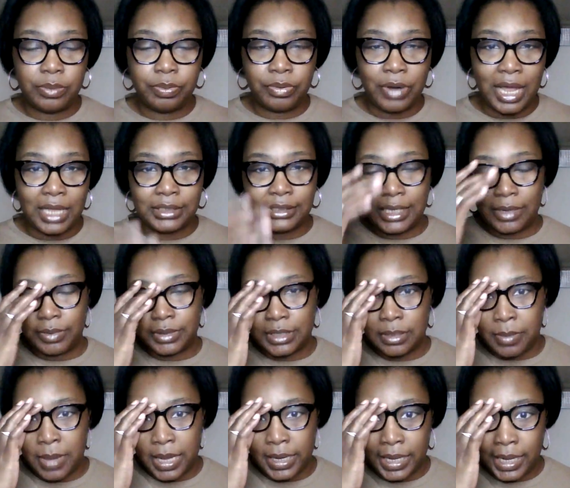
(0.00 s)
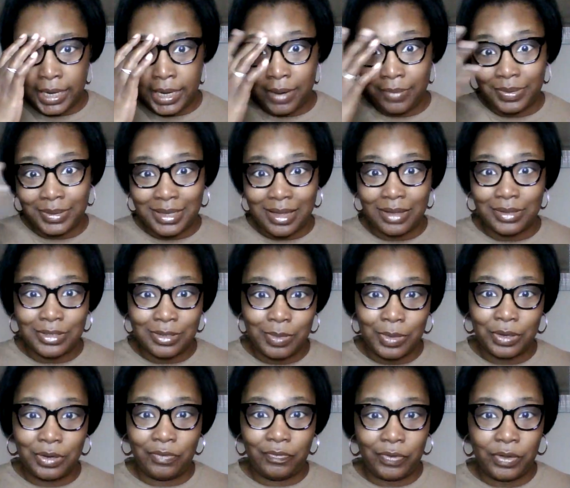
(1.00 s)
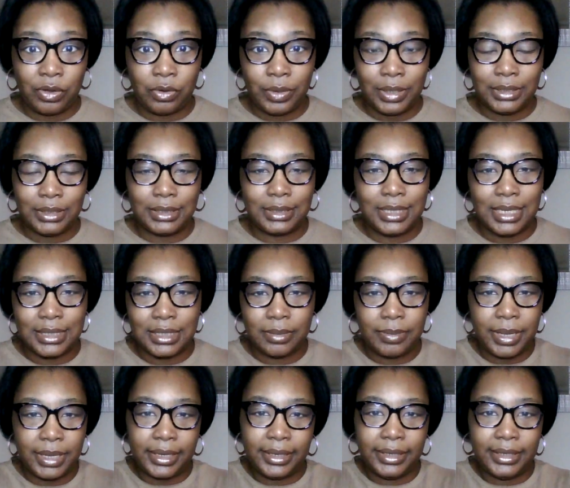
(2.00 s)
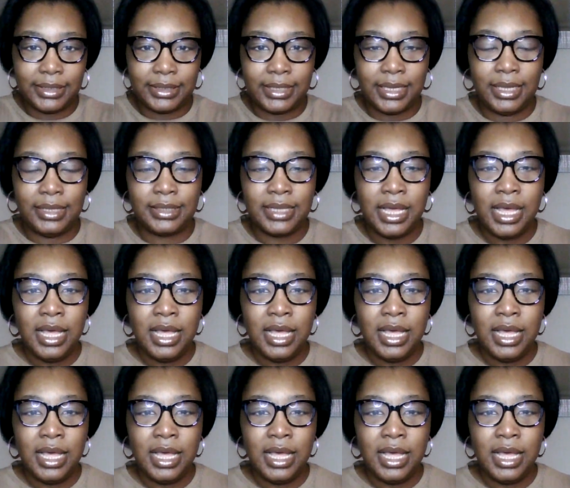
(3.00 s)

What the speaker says: project with somebody and never talk to them on the phone? It just doesn't make any sense.